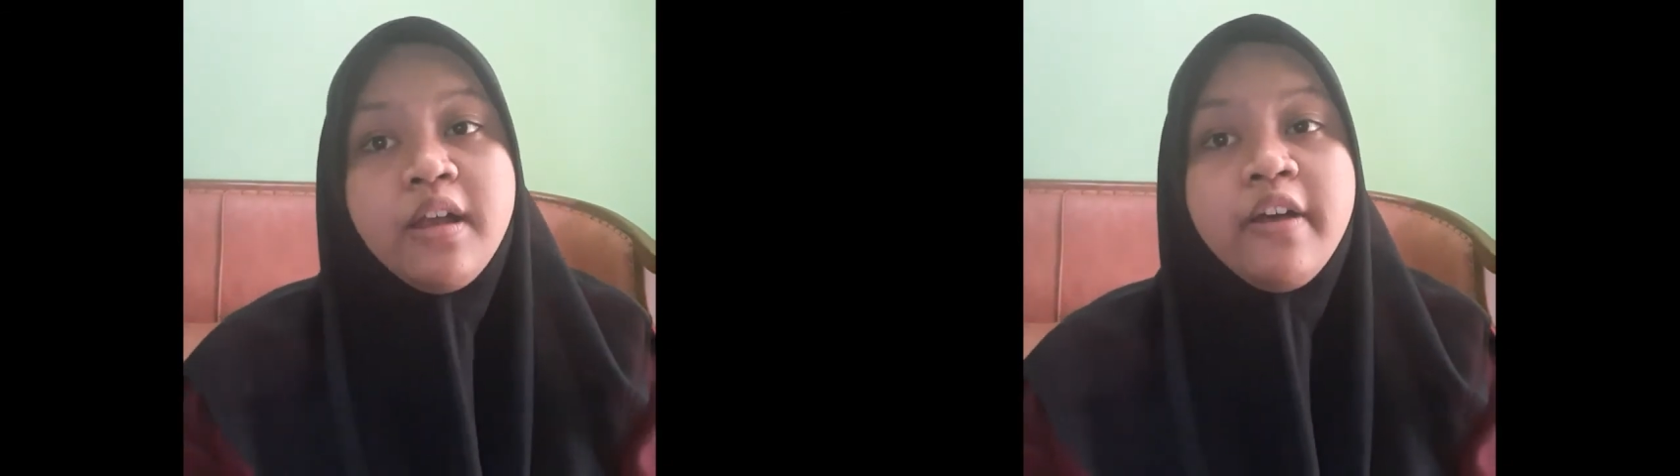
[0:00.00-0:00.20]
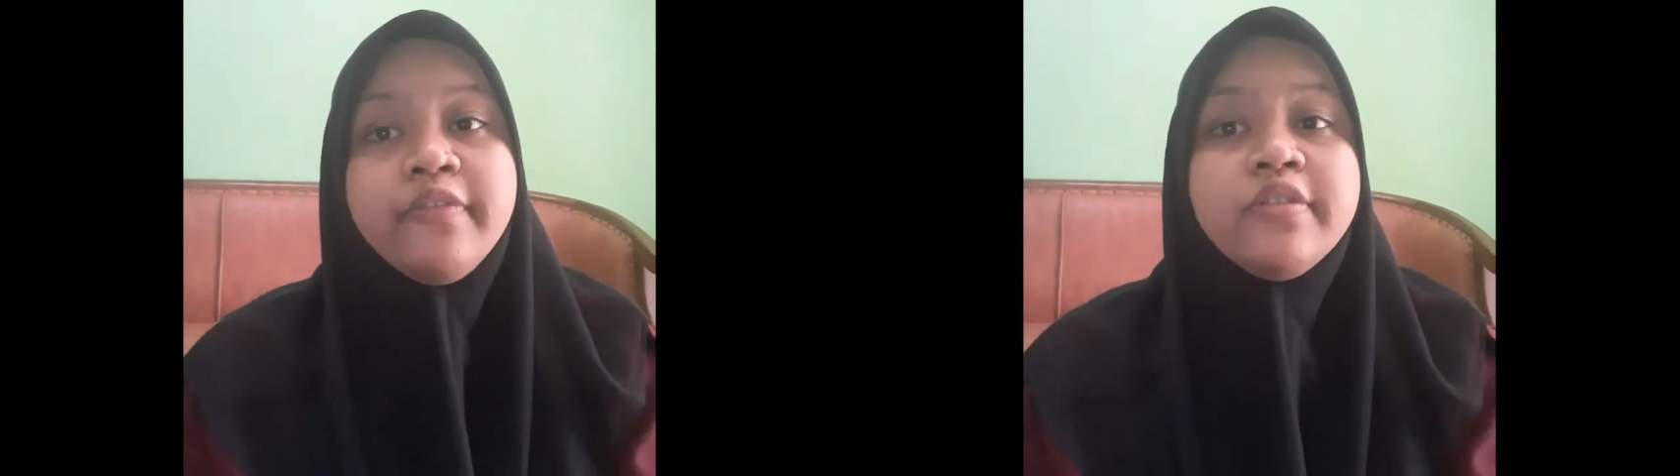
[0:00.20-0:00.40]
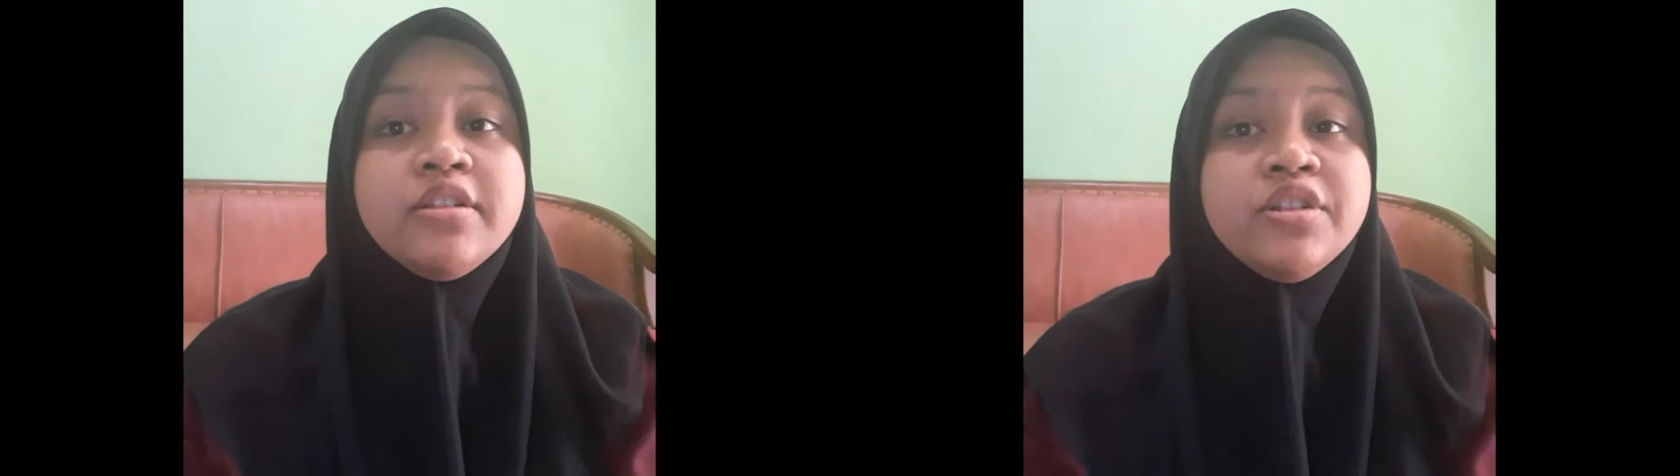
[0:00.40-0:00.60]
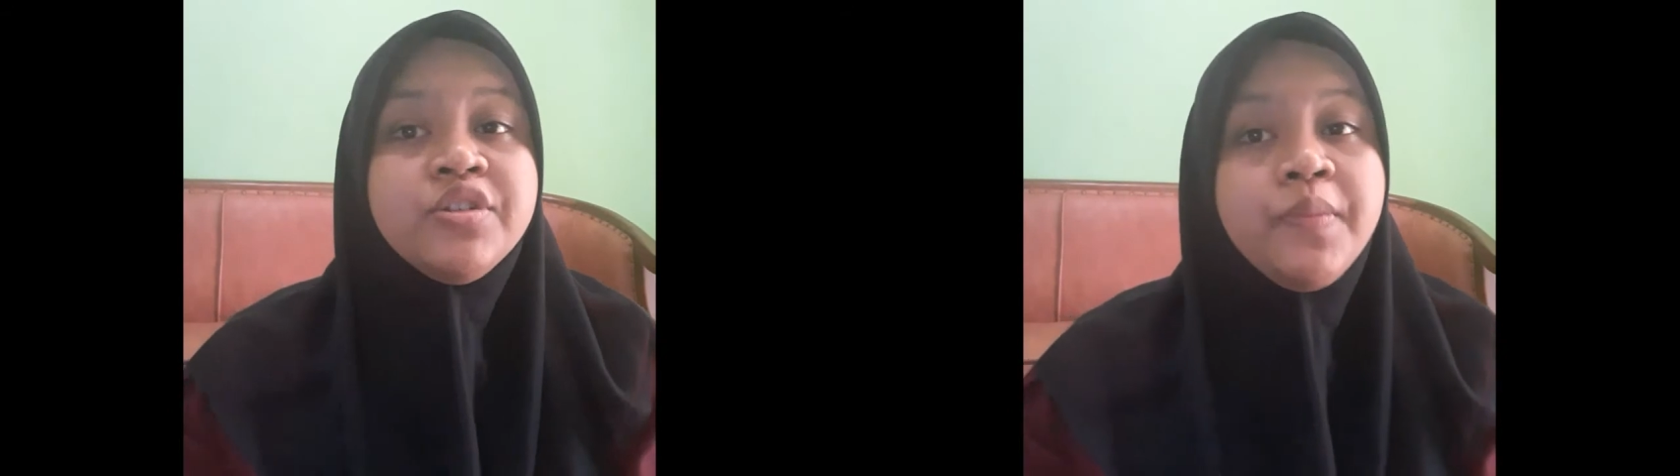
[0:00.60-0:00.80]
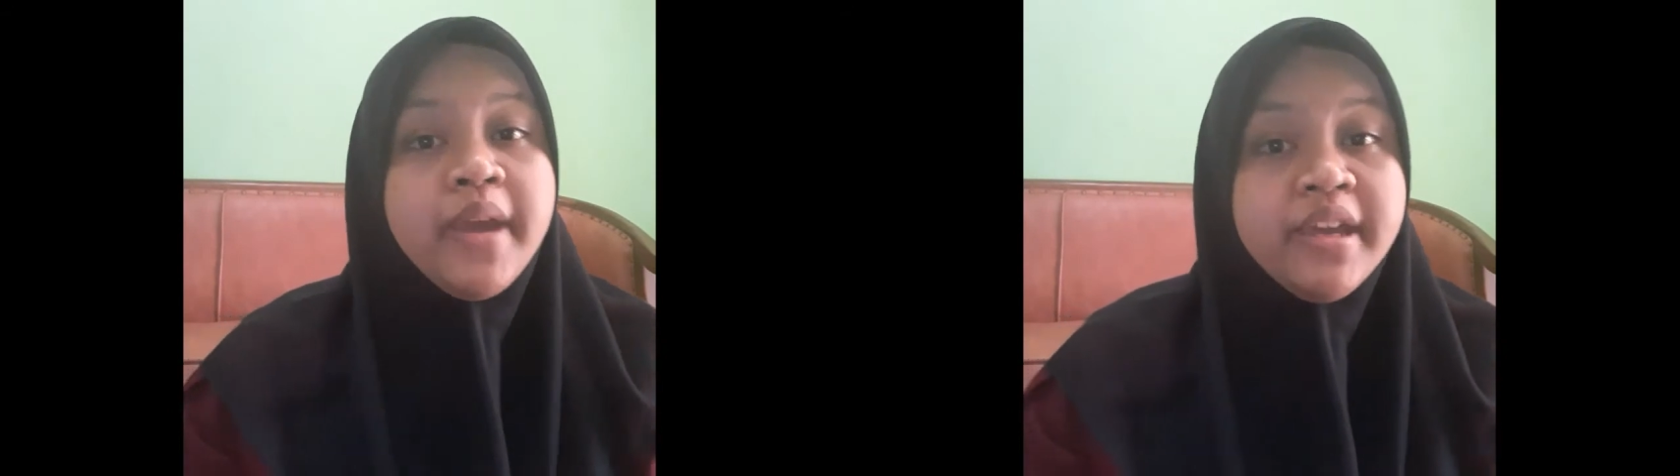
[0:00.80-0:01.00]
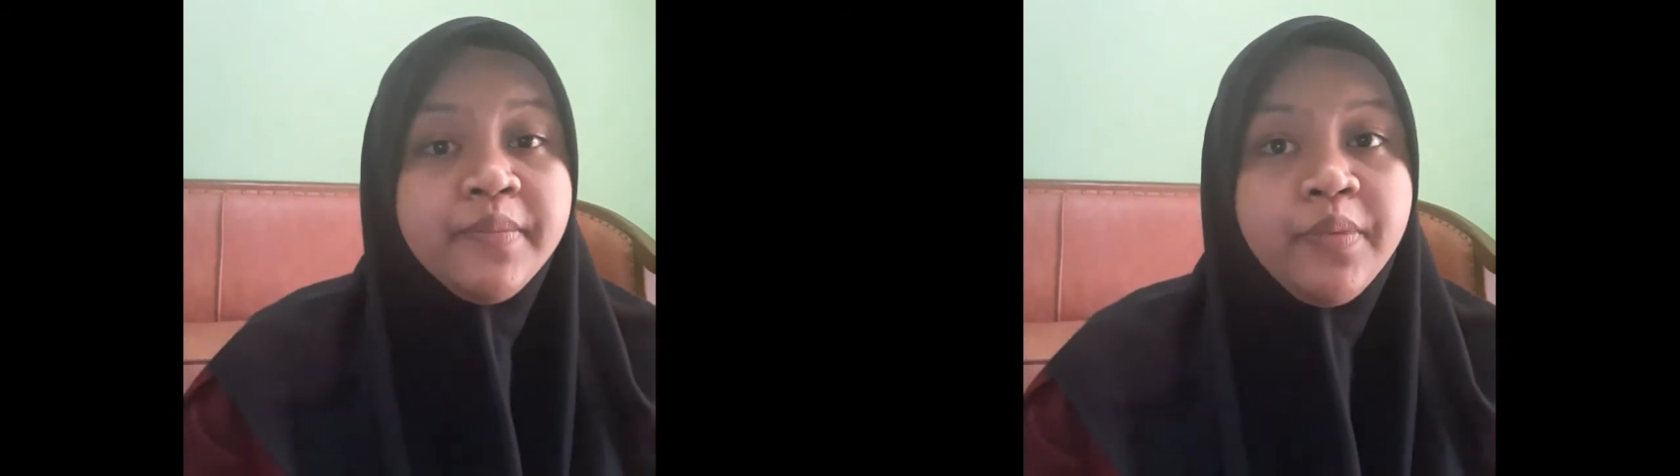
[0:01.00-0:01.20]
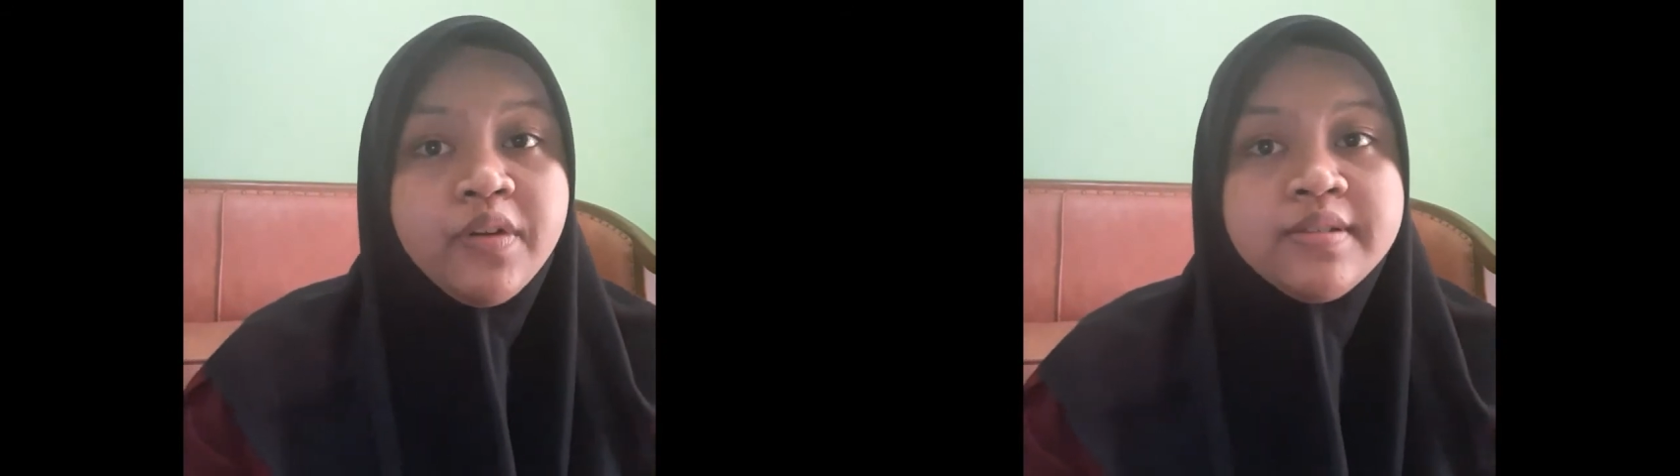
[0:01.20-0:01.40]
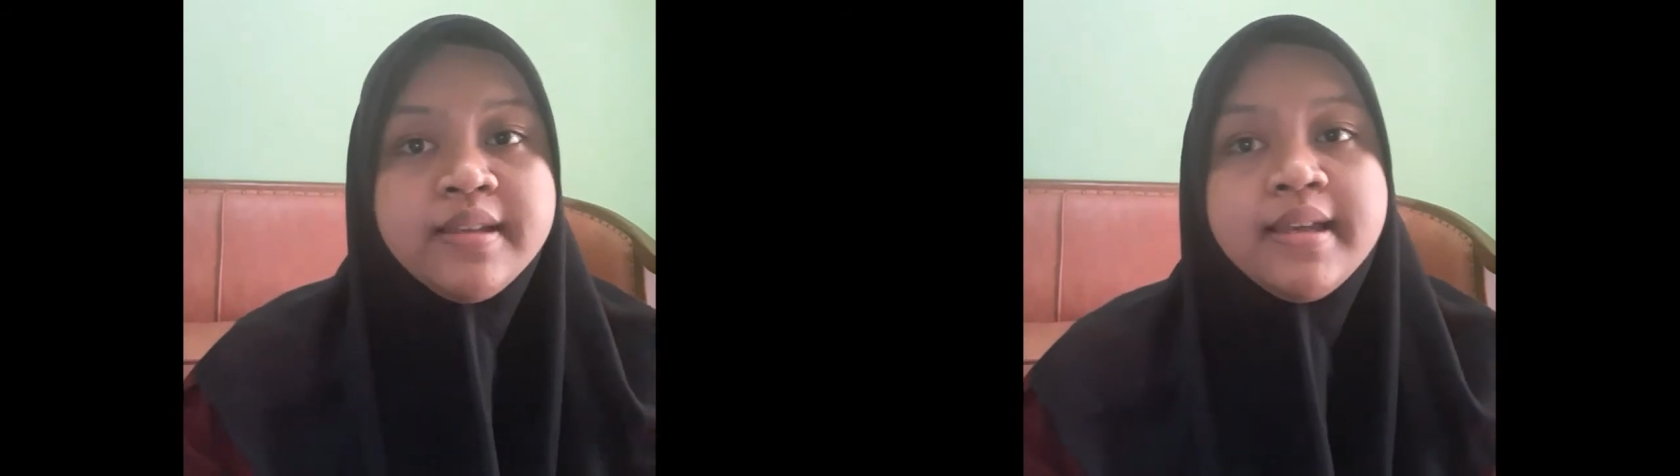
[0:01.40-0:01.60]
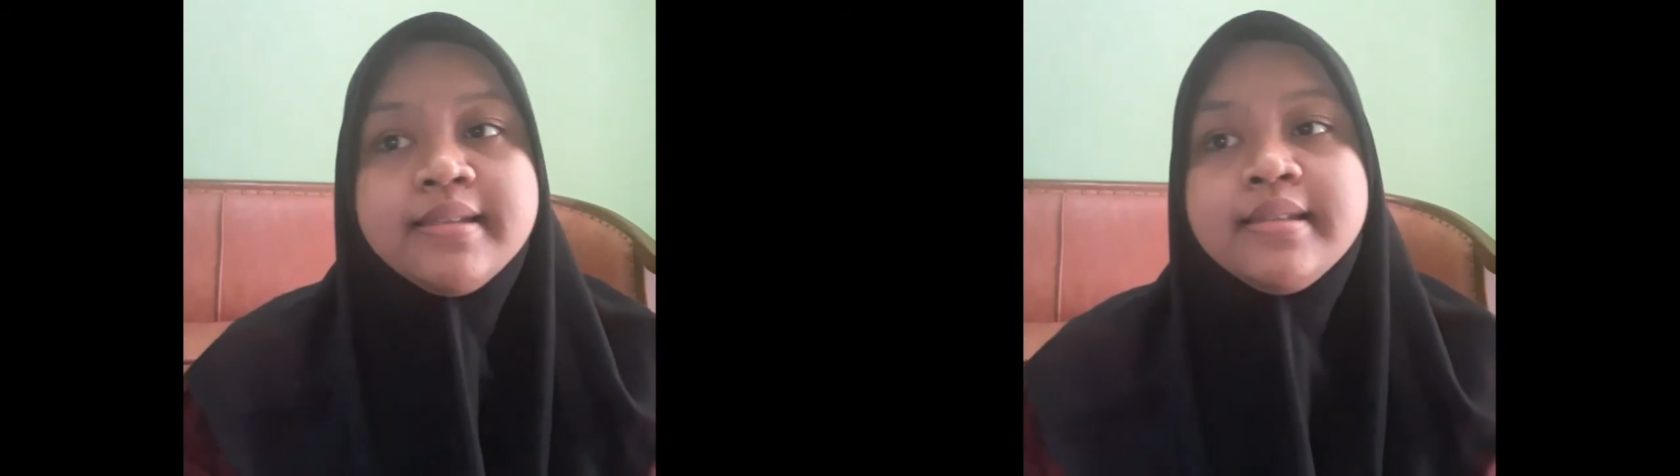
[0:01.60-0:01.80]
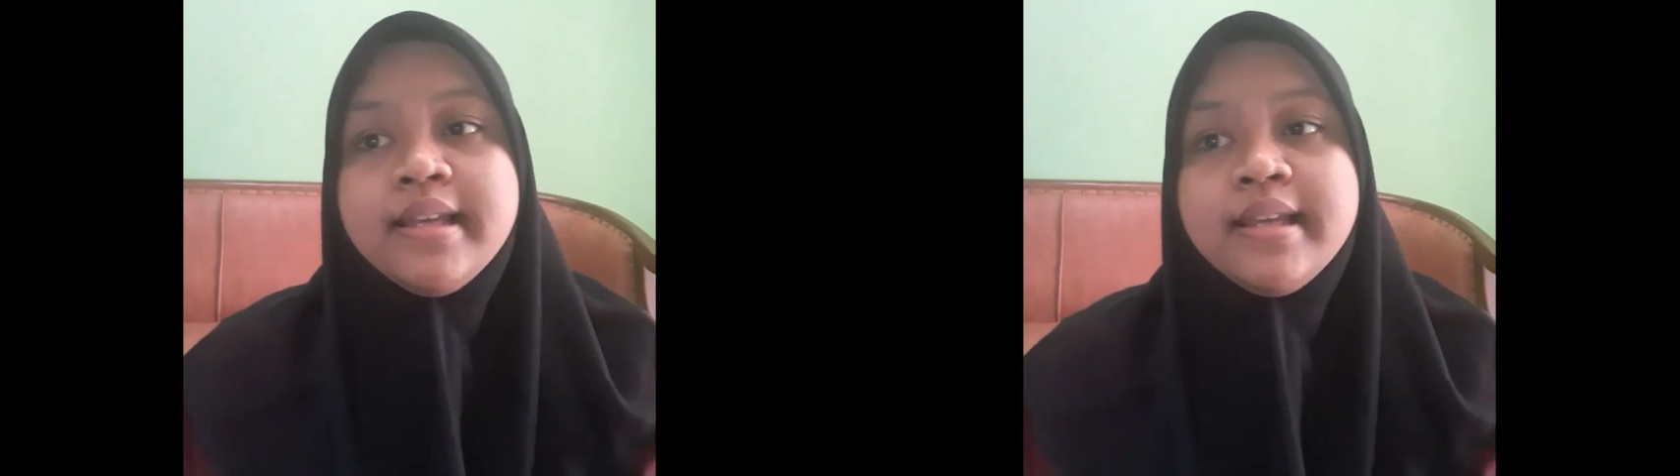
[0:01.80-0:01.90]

of decision making process